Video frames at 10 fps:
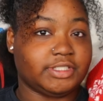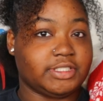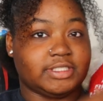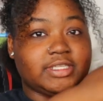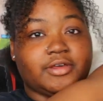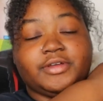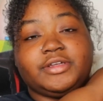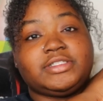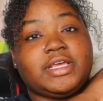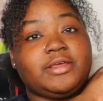she's so
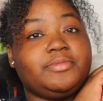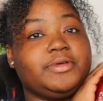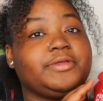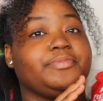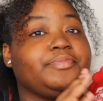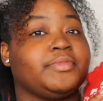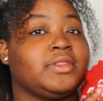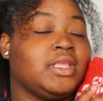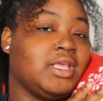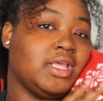irritating,
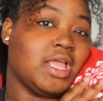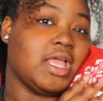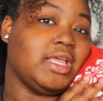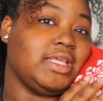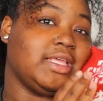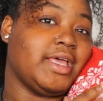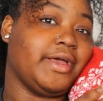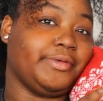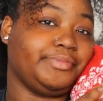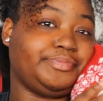but
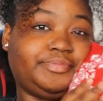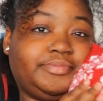yeah.